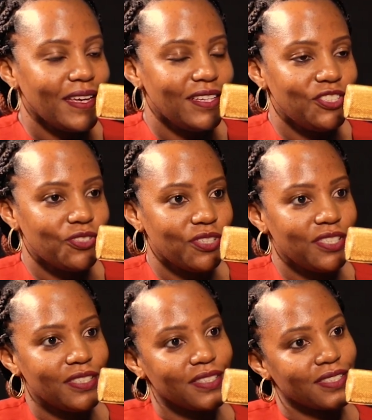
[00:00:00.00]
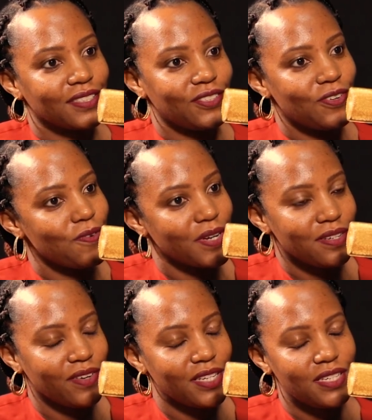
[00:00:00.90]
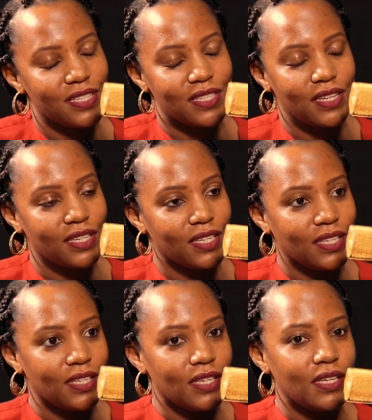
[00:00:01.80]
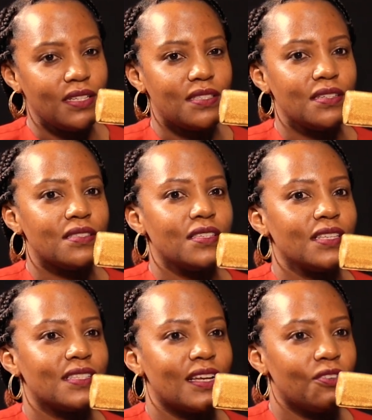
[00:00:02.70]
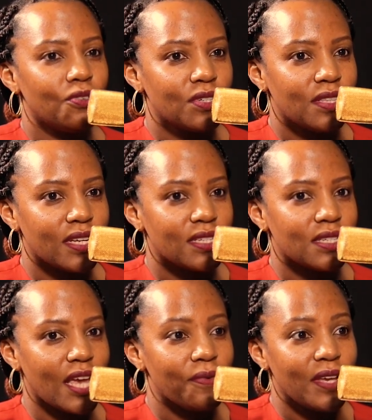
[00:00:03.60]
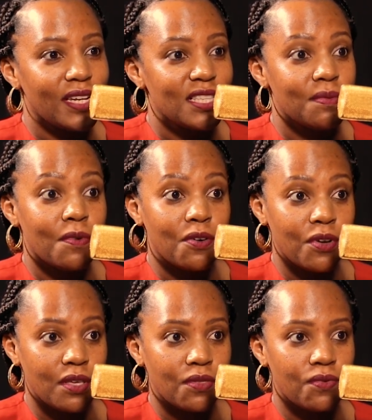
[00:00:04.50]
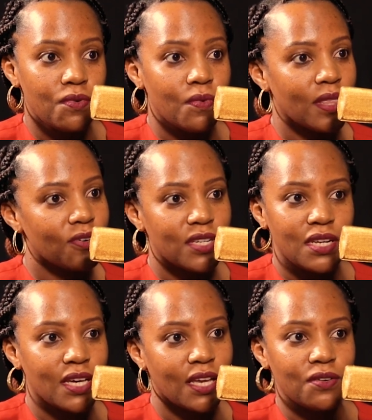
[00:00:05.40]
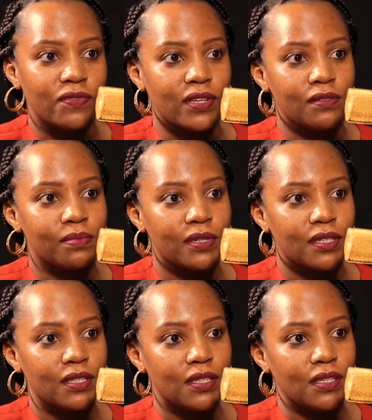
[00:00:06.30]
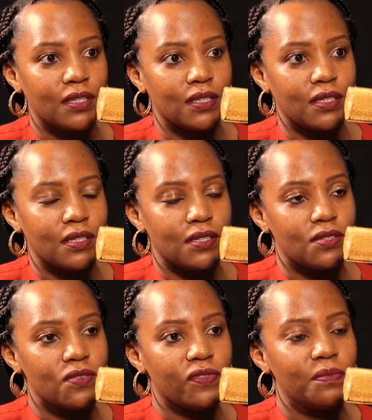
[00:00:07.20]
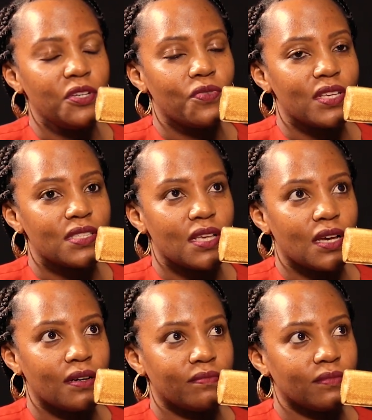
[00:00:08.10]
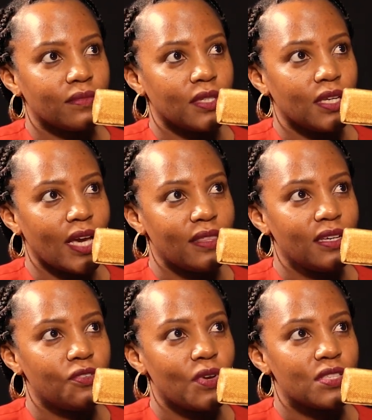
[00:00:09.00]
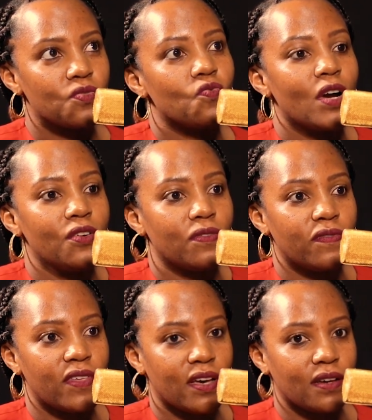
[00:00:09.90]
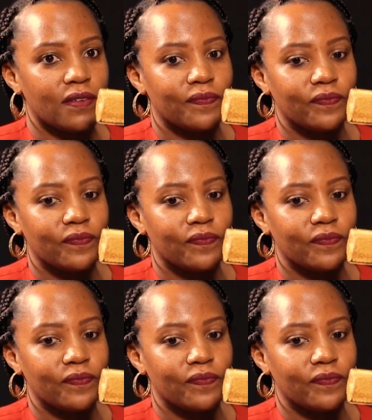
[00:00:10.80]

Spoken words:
enjoying, or whatever it is. It's just a lot that I realized we were going through without any kind of help. So for me, it was, I think it was one of the